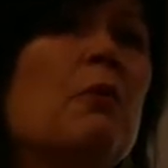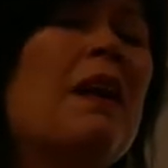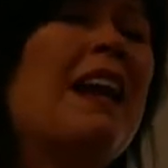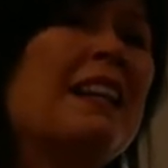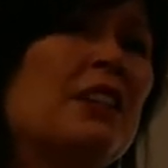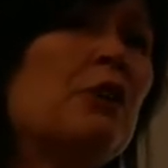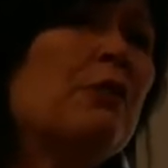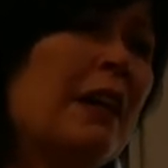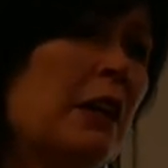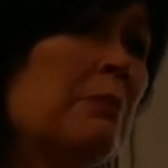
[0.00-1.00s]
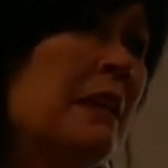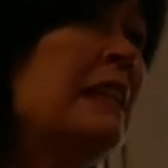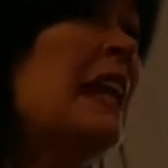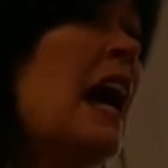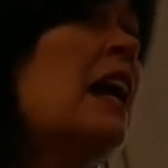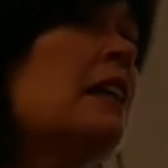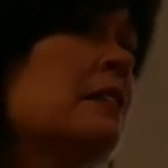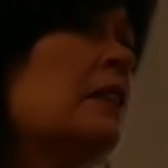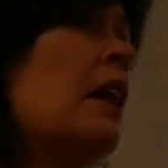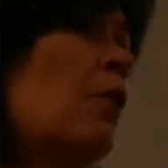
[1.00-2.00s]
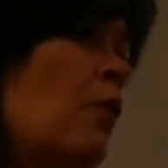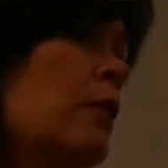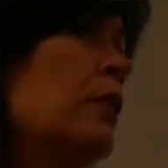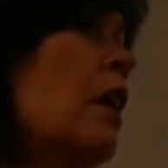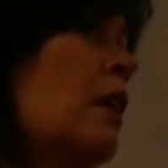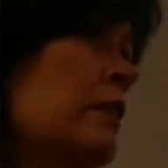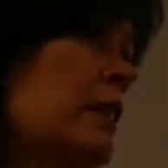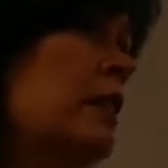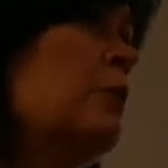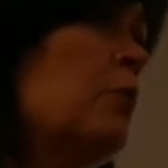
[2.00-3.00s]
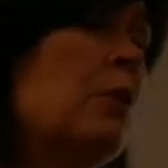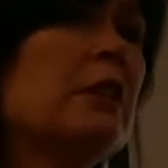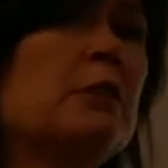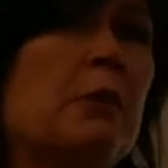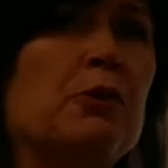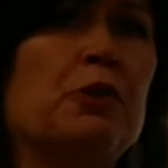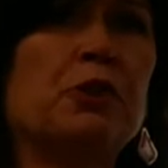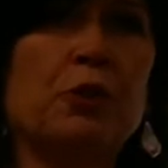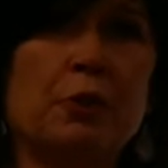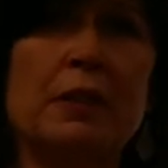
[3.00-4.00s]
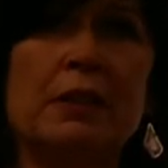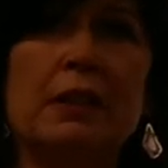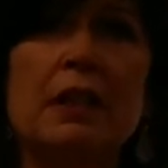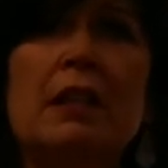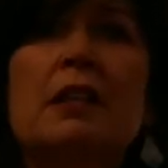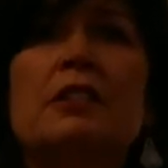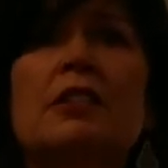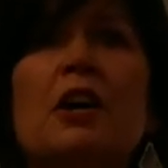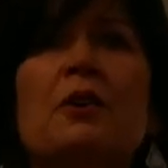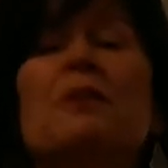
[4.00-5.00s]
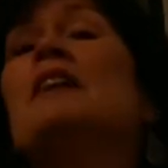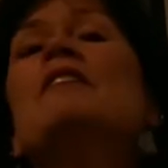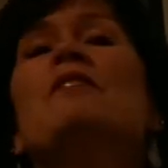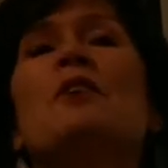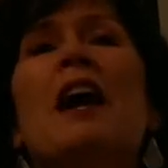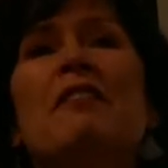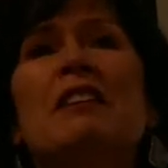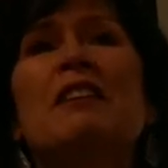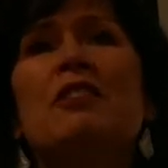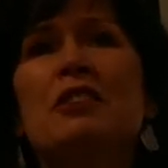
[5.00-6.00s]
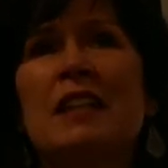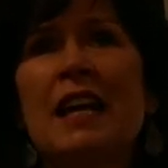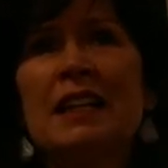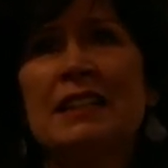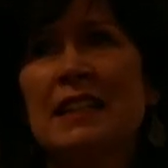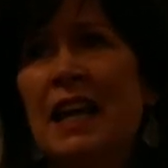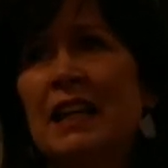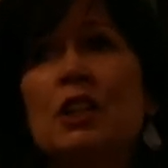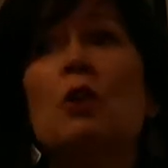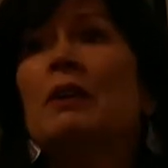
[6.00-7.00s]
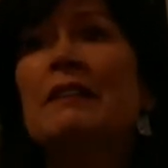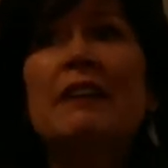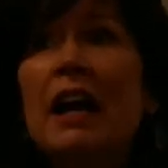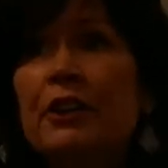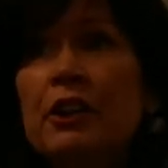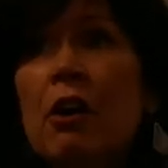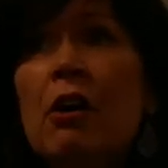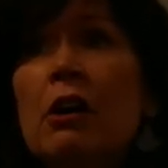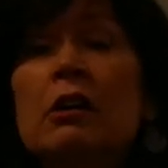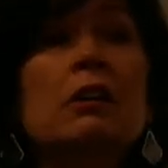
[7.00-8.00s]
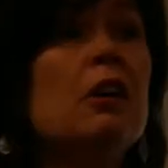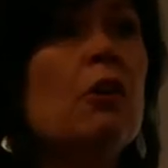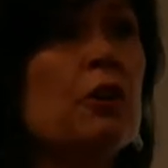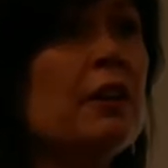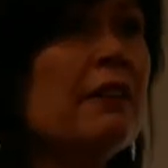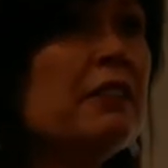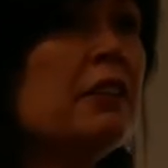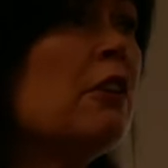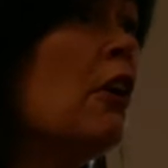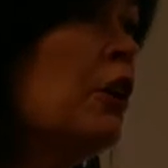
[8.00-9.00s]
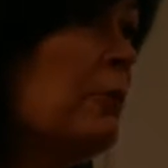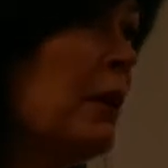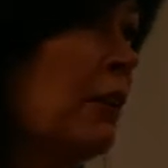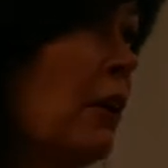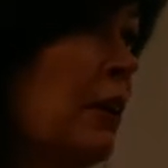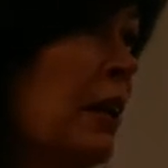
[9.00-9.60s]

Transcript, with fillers: while I don't recommend that, it's not going to cause any more exposure to it. So if you have any of your texts saying, don't leave it out in the car, or you left it in the car, you better go